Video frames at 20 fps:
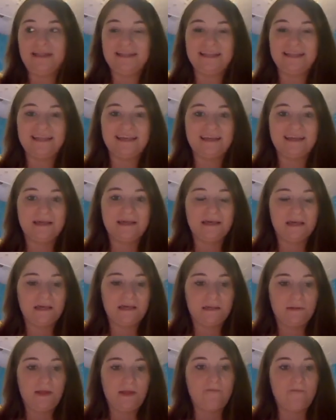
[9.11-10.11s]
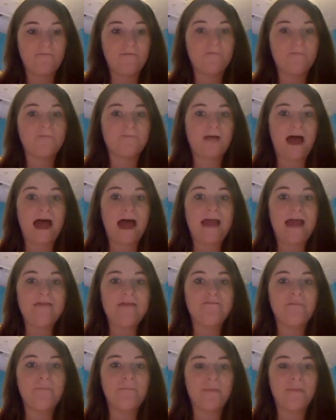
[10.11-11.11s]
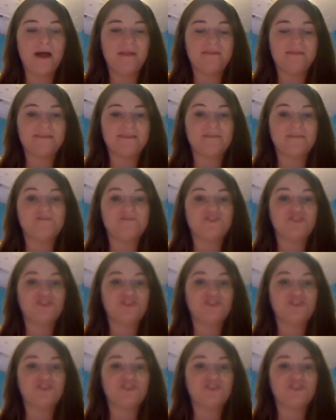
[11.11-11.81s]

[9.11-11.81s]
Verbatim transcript: but after five months of